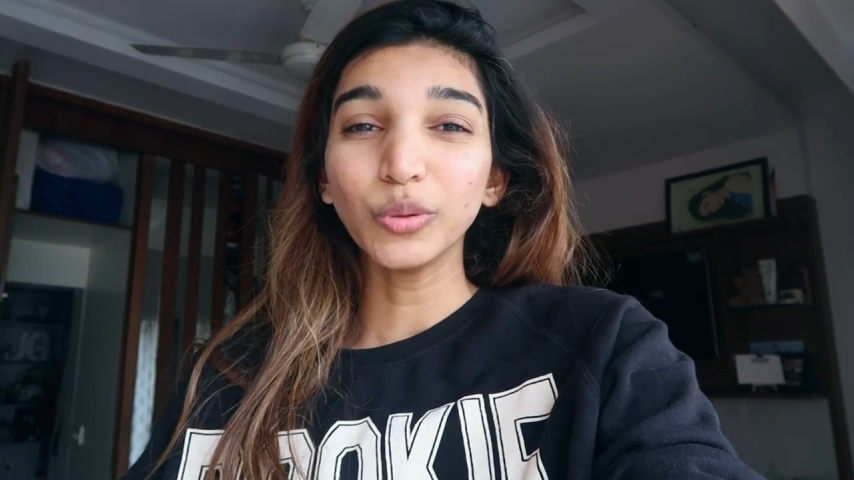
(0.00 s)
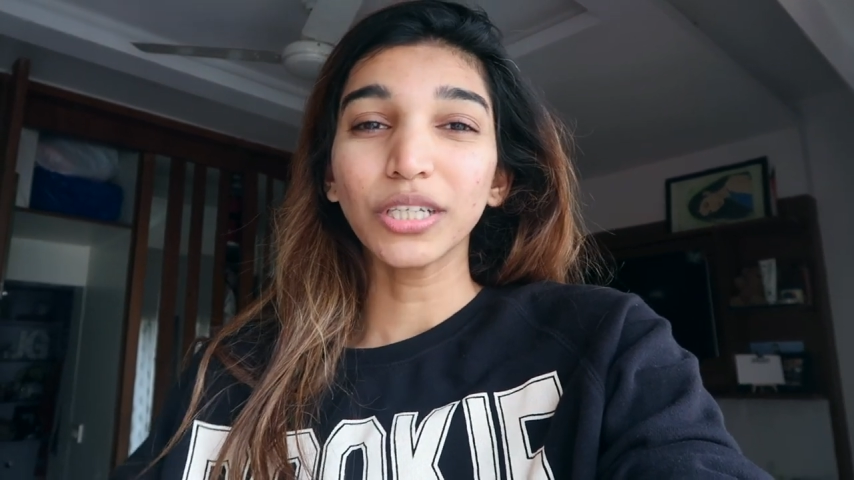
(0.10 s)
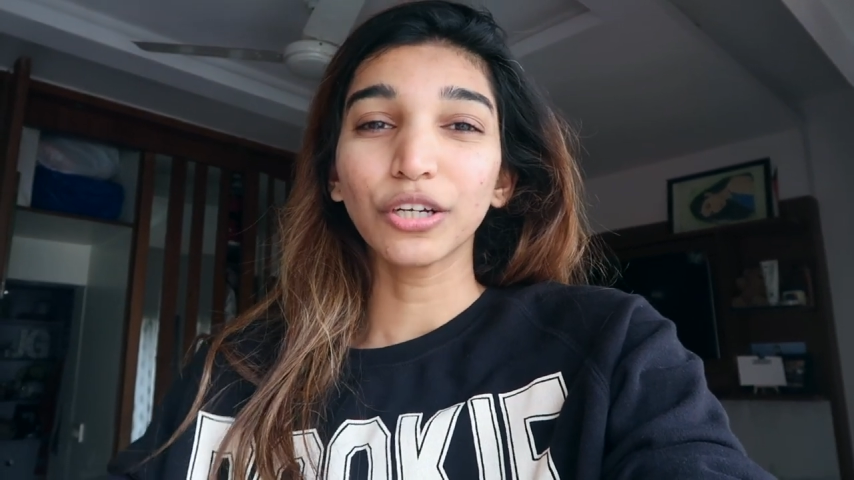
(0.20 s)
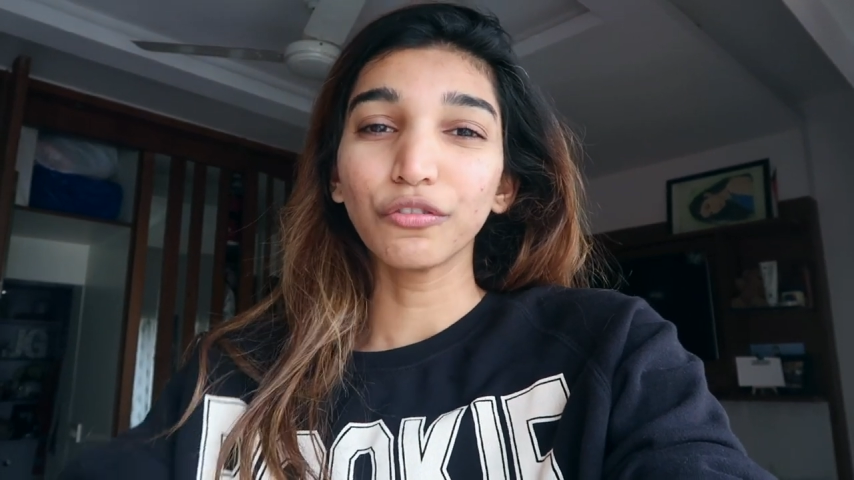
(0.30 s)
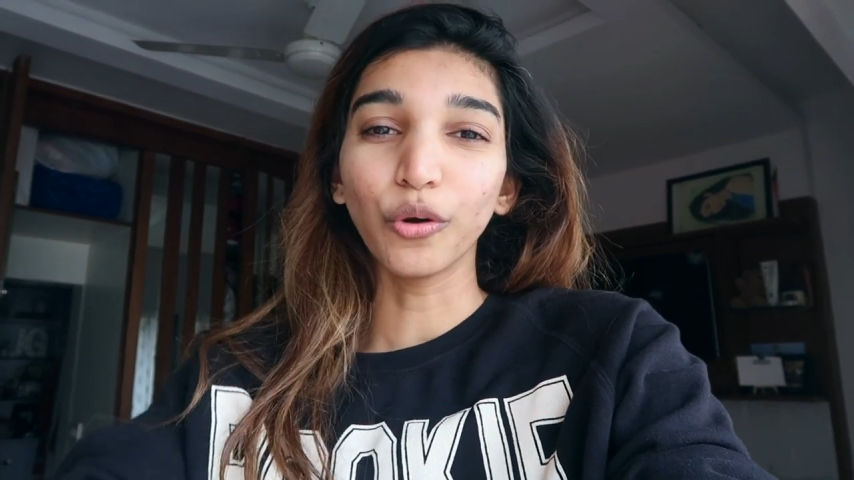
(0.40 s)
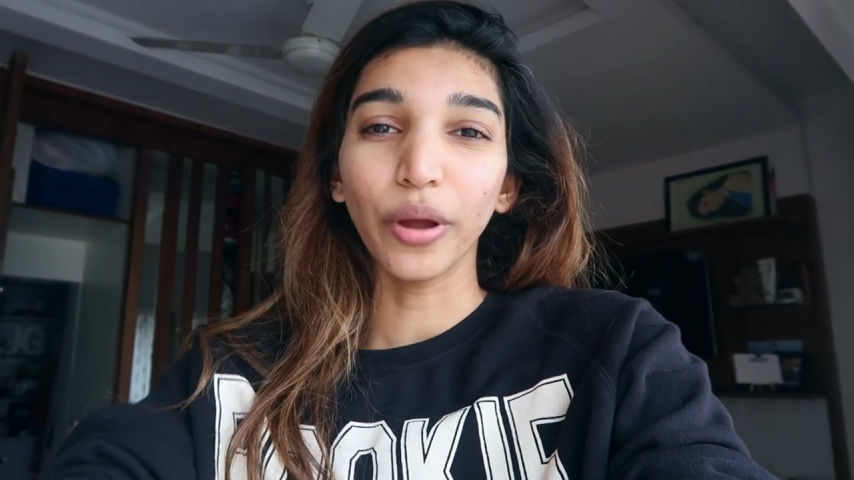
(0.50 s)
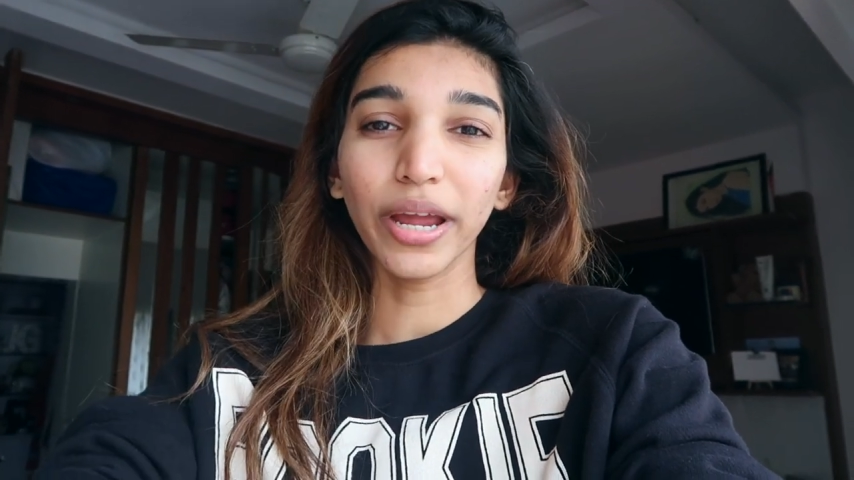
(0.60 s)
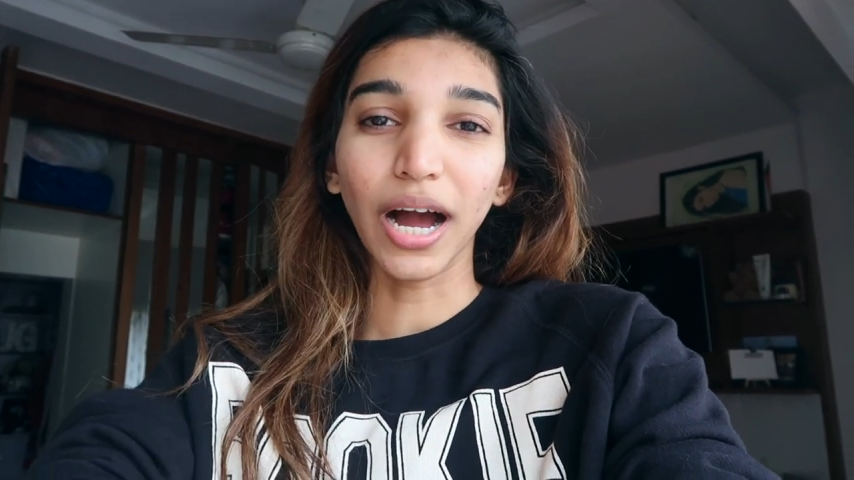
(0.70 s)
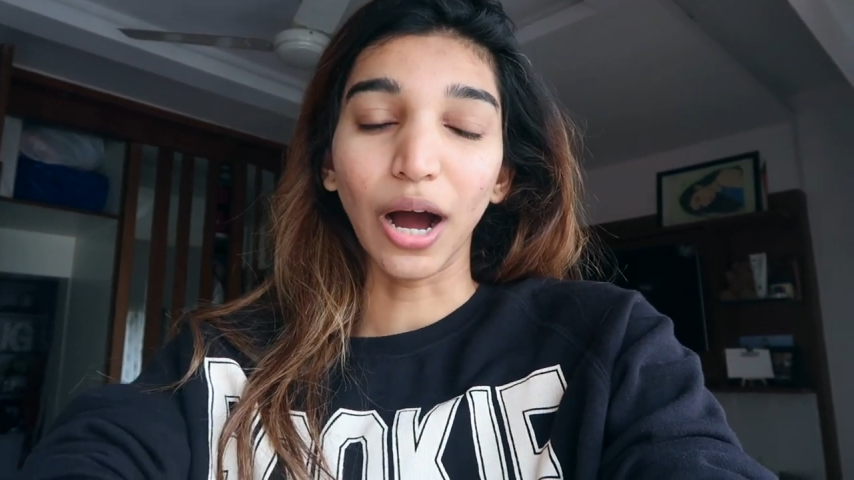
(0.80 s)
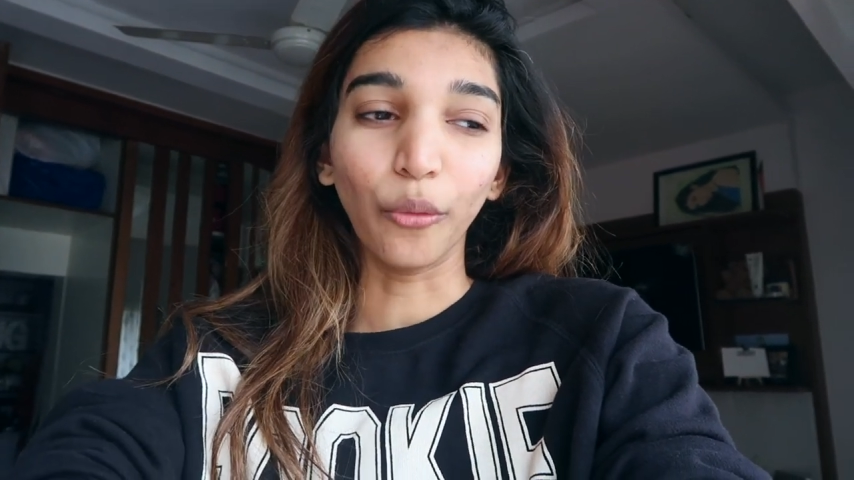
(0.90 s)
too sick of
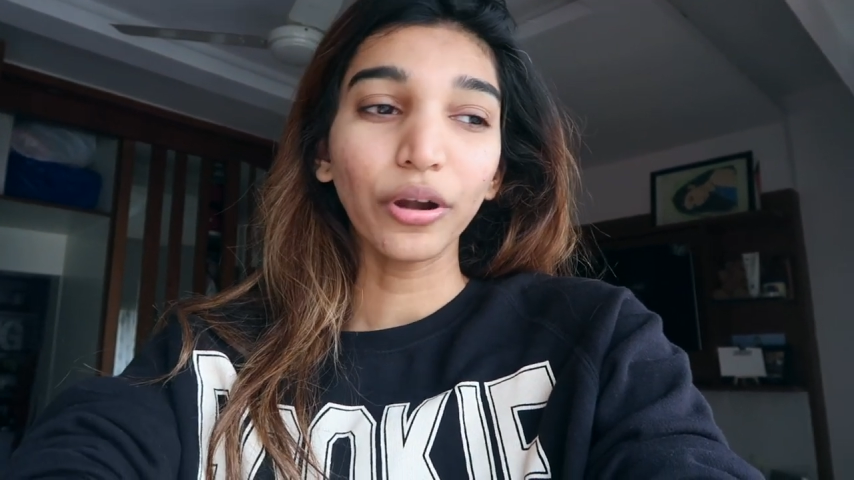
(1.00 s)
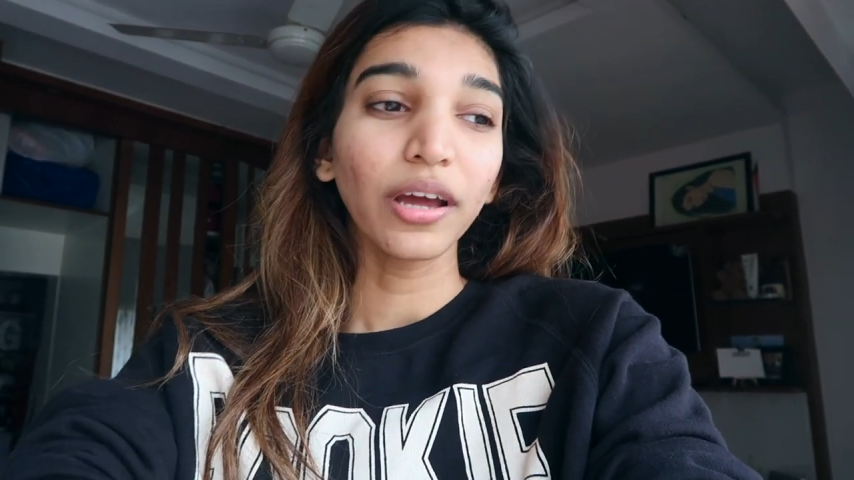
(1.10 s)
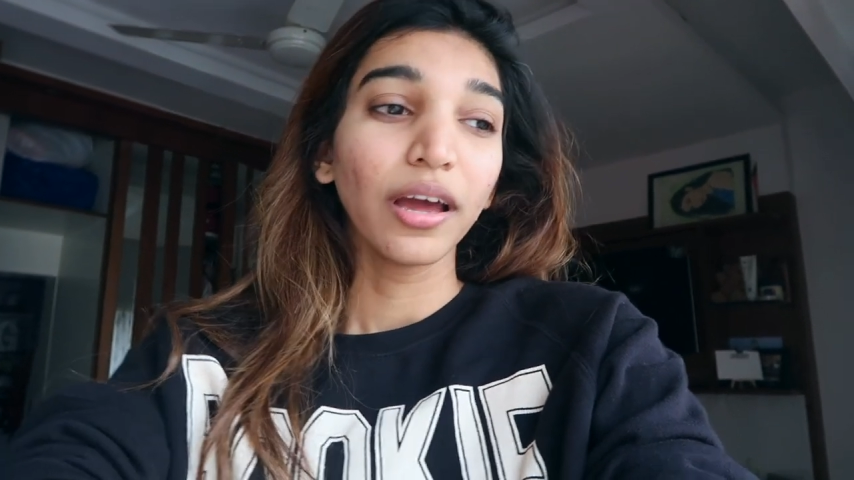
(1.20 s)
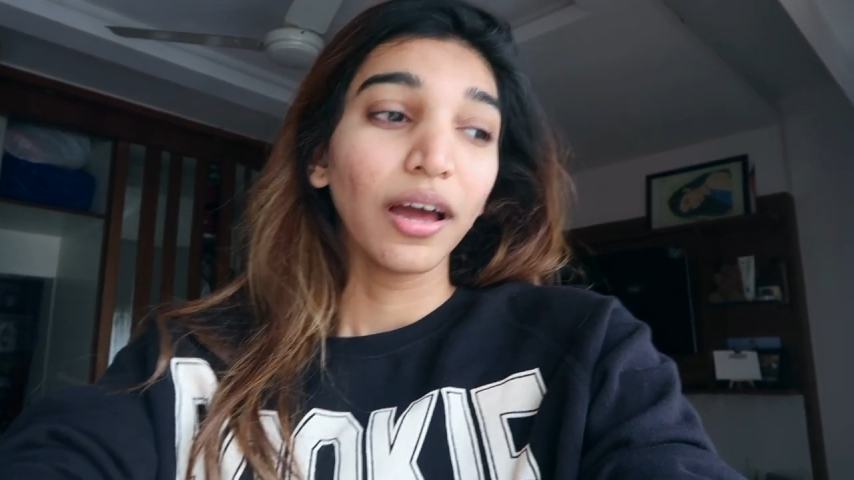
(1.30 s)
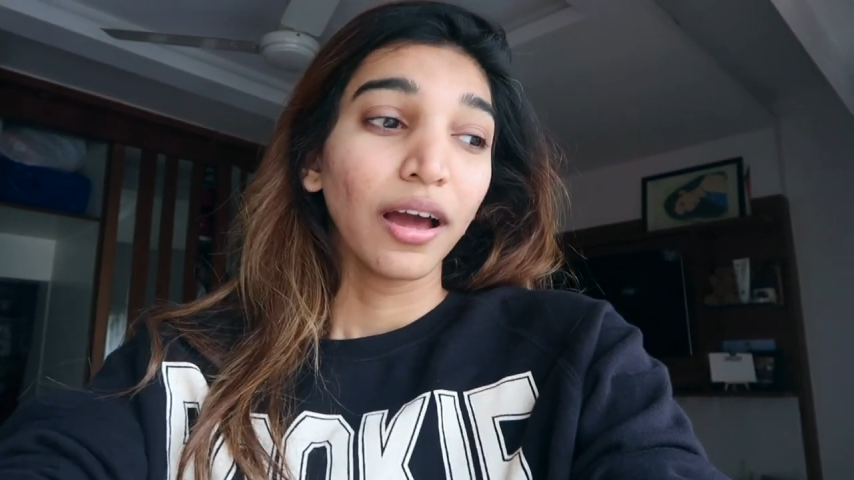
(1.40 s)
going out.